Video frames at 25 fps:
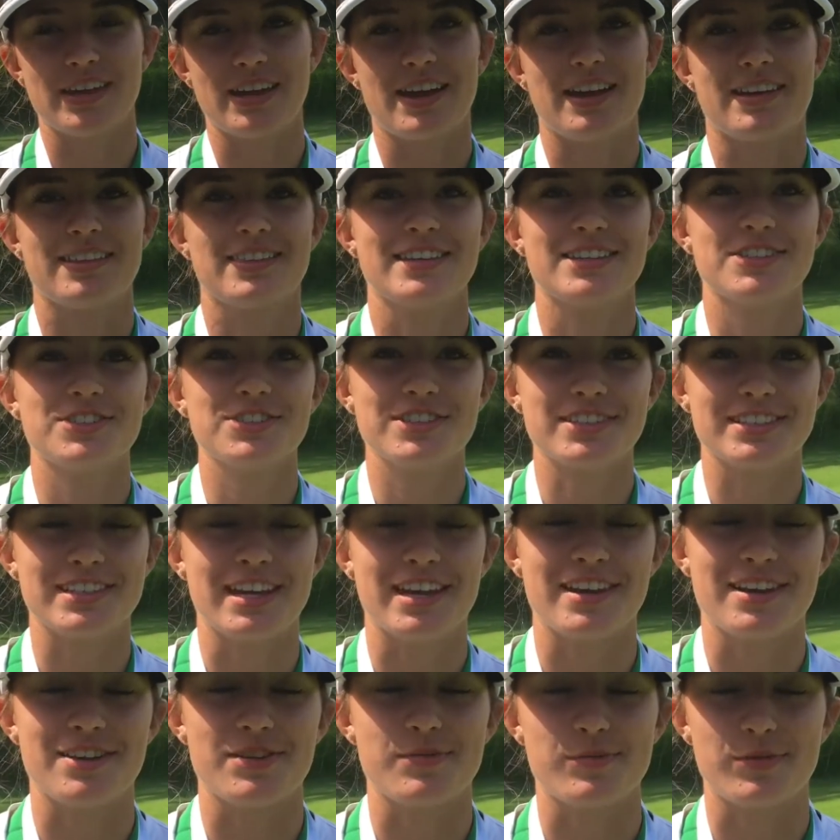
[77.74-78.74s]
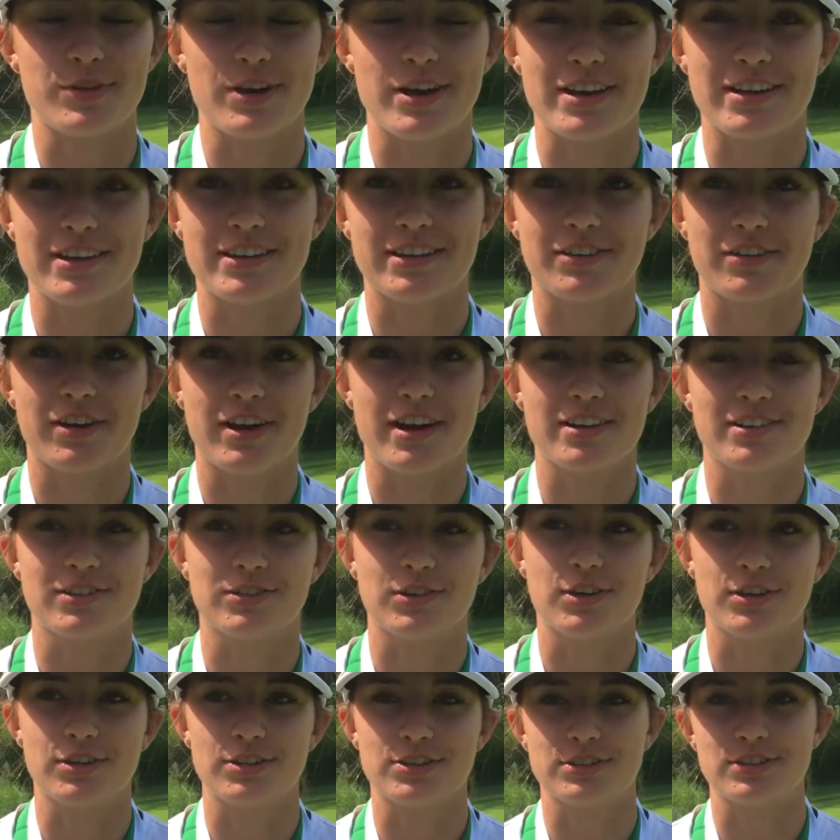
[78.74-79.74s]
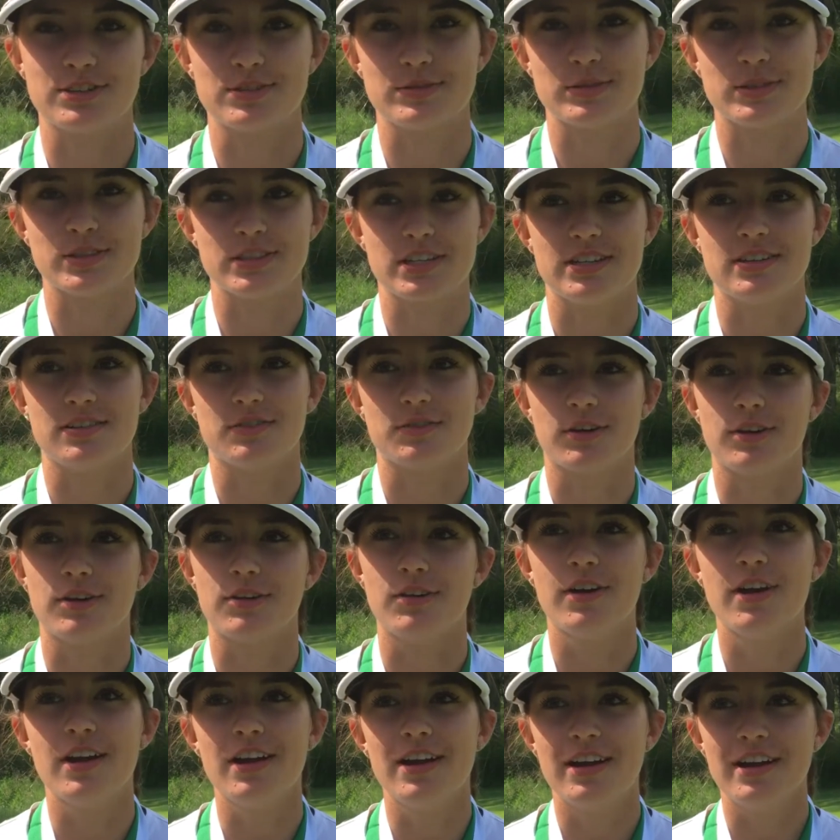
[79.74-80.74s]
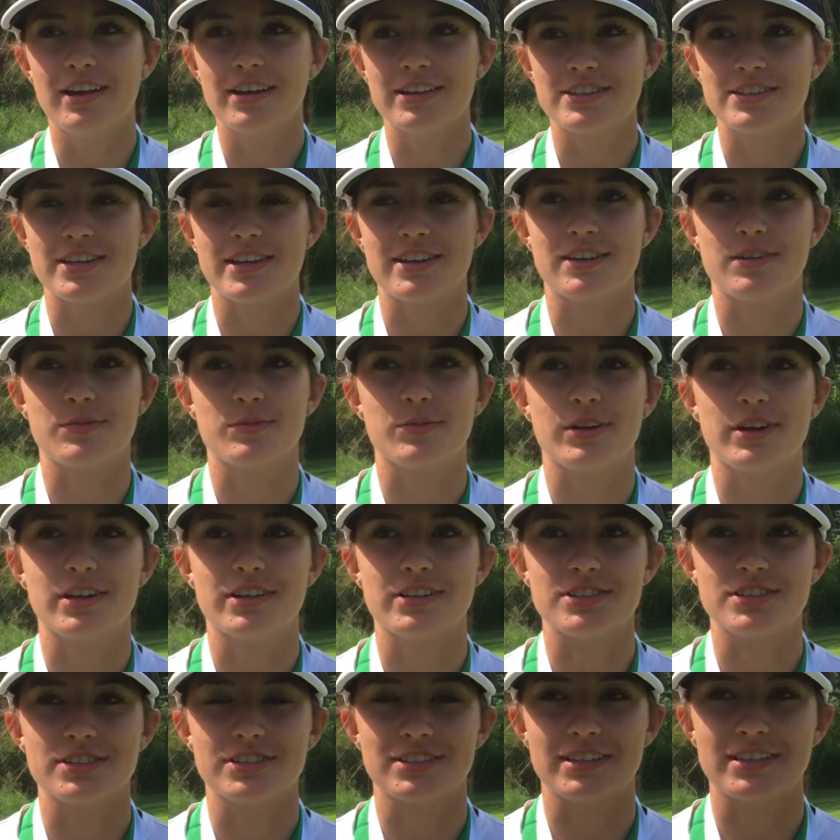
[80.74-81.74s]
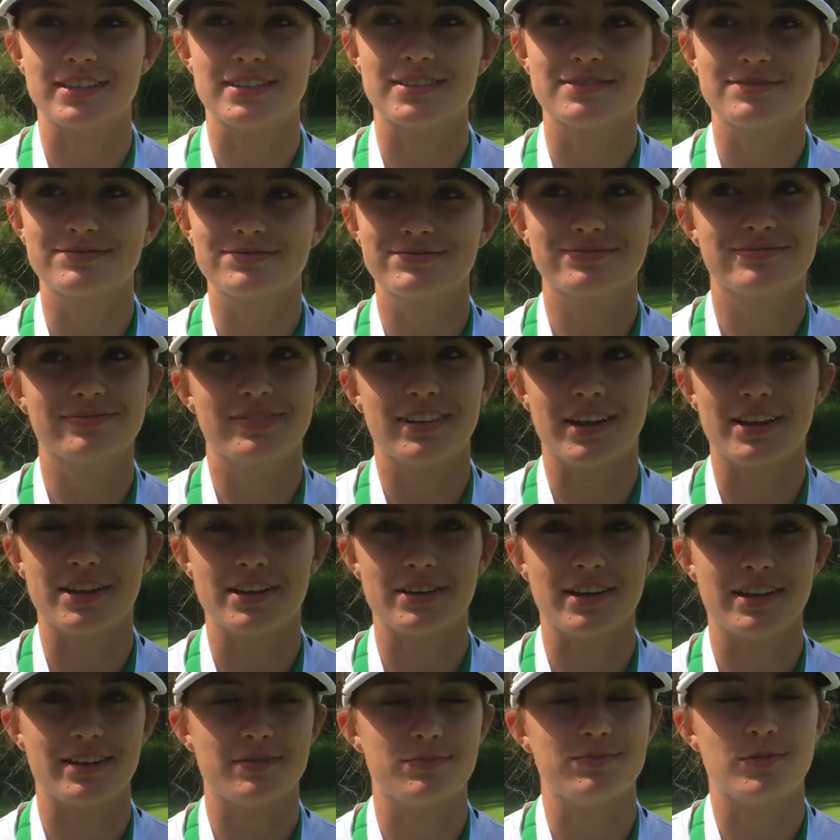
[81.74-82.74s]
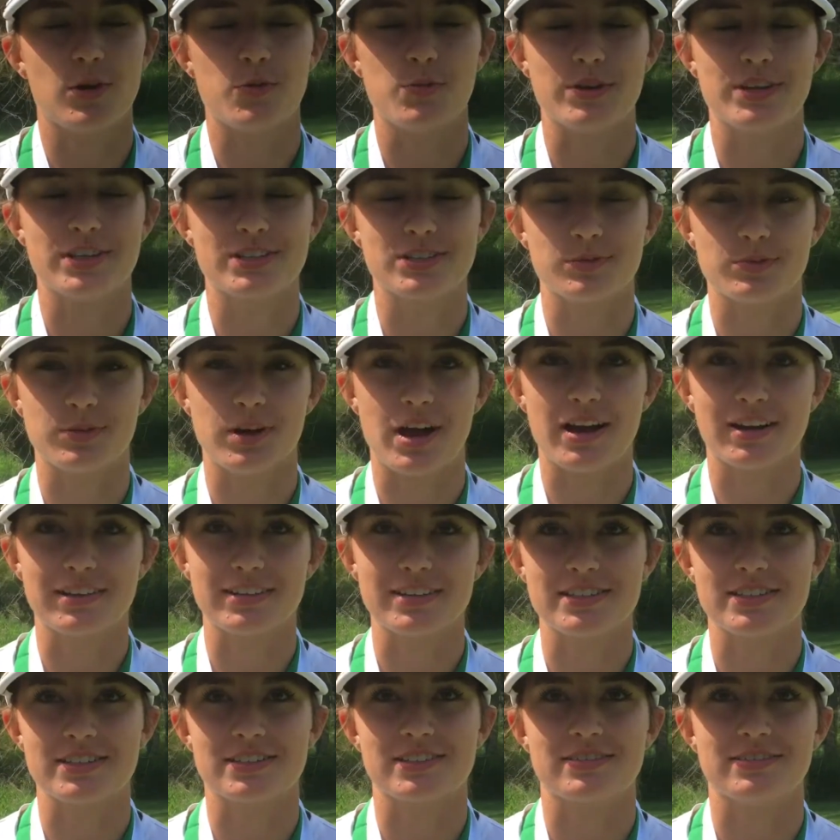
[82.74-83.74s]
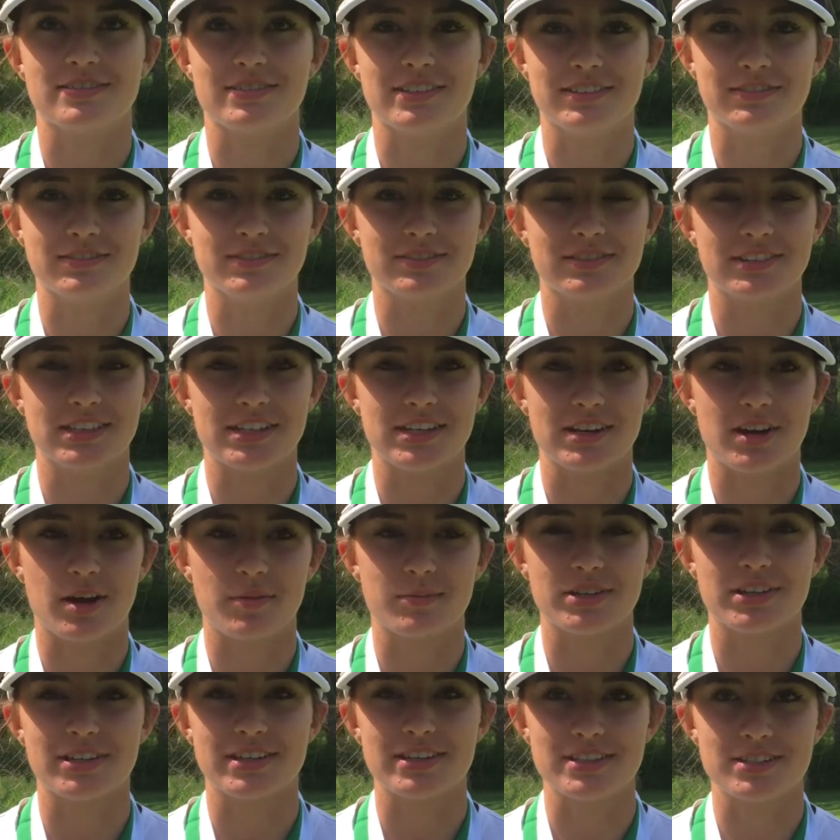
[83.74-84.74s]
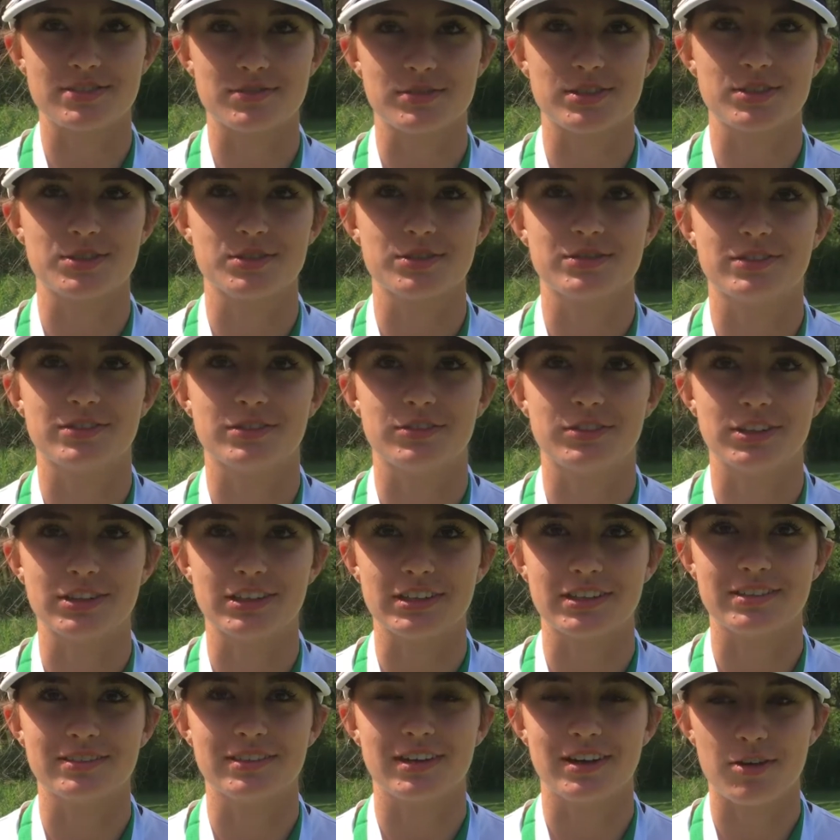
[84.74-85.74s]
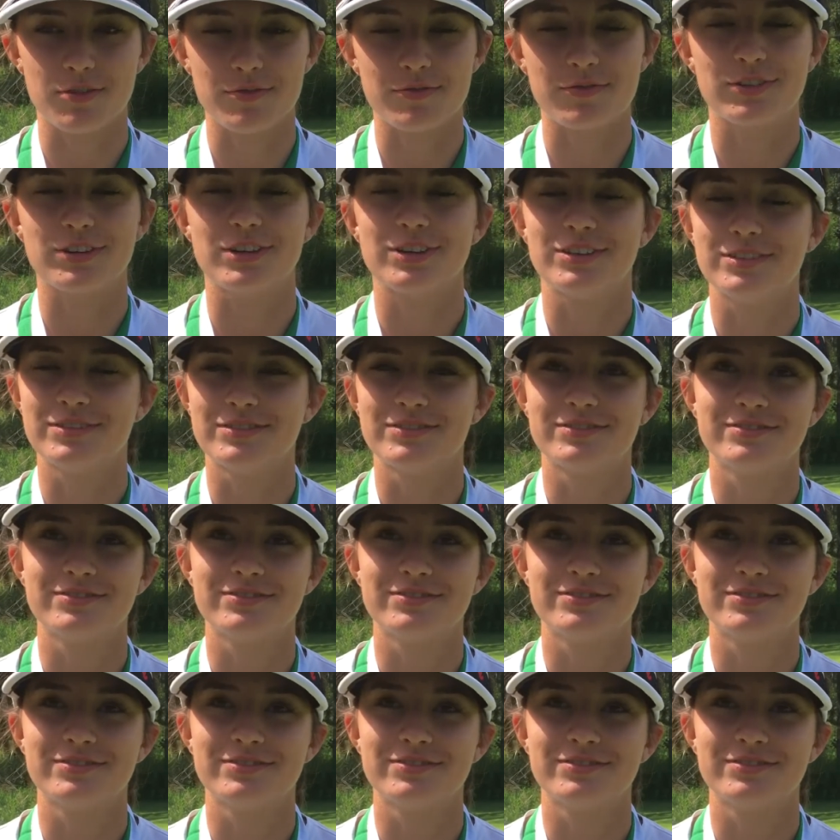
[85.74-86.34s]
Yeah, I think just taking a break. You know, I had a lot of turns in a row. Taking a break just like and a week to practice leading up to this was really helpful.